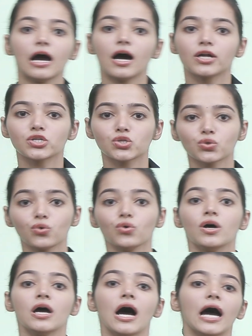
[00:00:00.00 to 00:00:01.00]
are
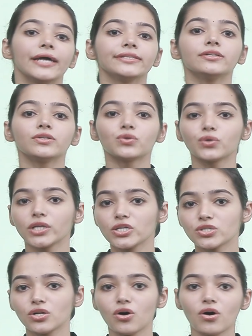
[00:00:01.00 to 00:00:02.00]
show either
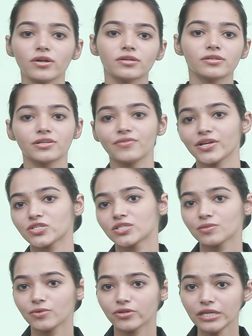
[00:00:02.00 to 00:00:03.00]
rotational or reflection
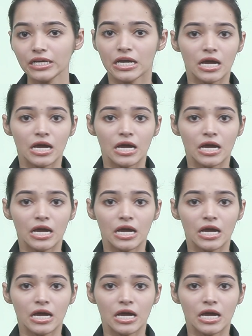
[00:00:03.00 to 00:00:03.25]
symmetry,